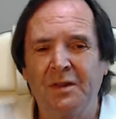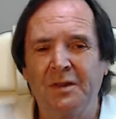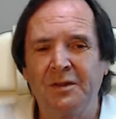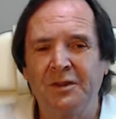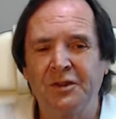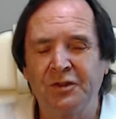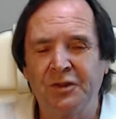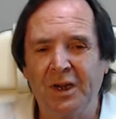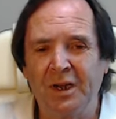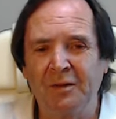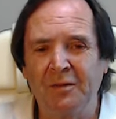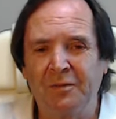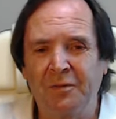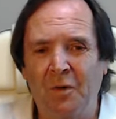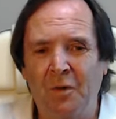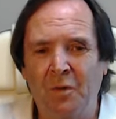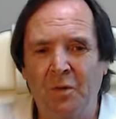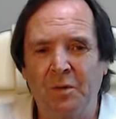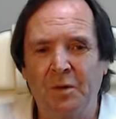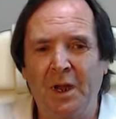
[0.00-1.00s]

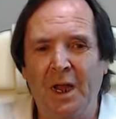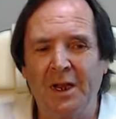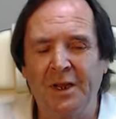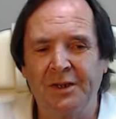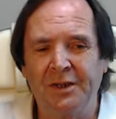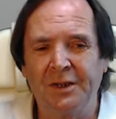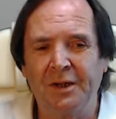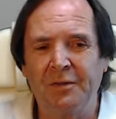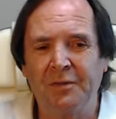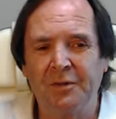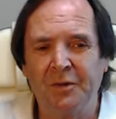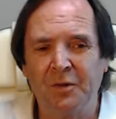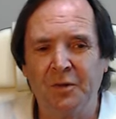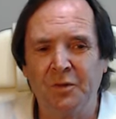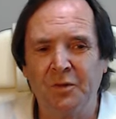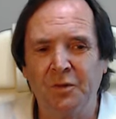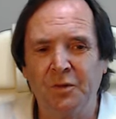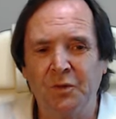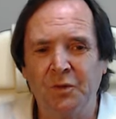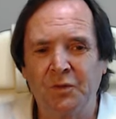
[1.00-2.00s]
straightforward and different
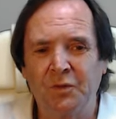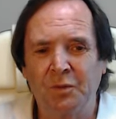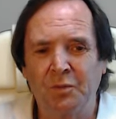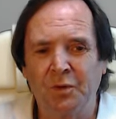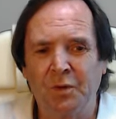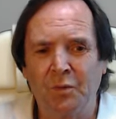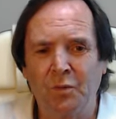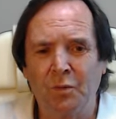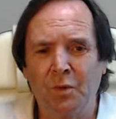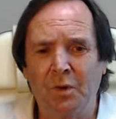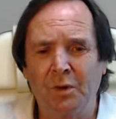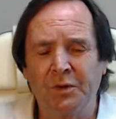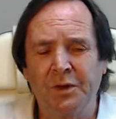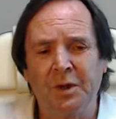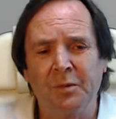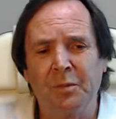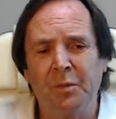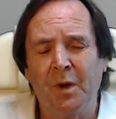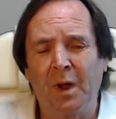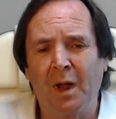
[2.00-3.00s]
rules from the
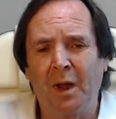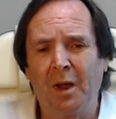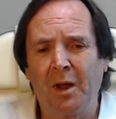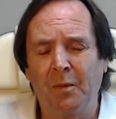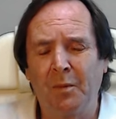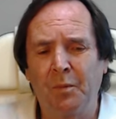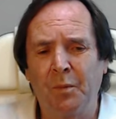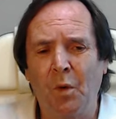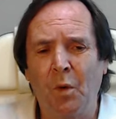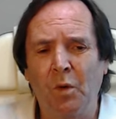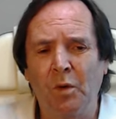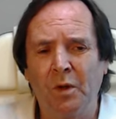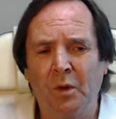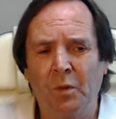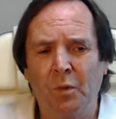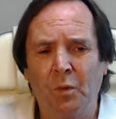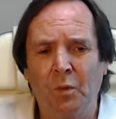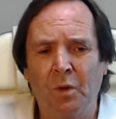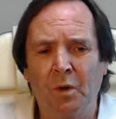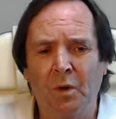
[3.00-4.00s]
multipolar
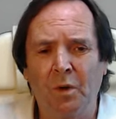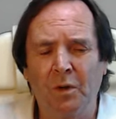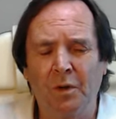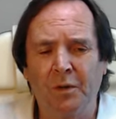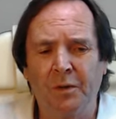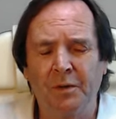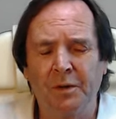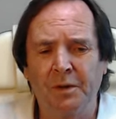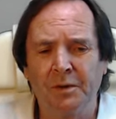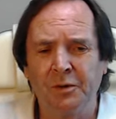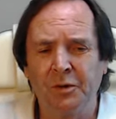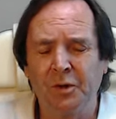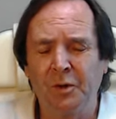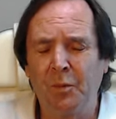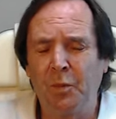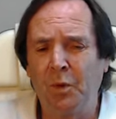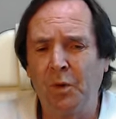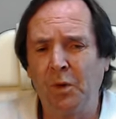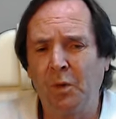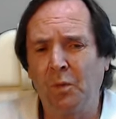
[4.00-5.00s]
world,
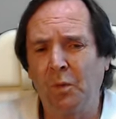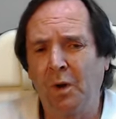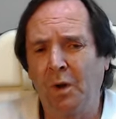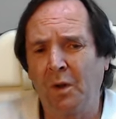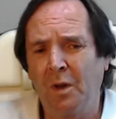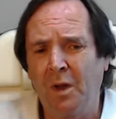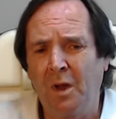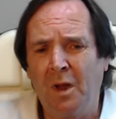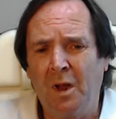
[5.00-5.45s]
unipolar world.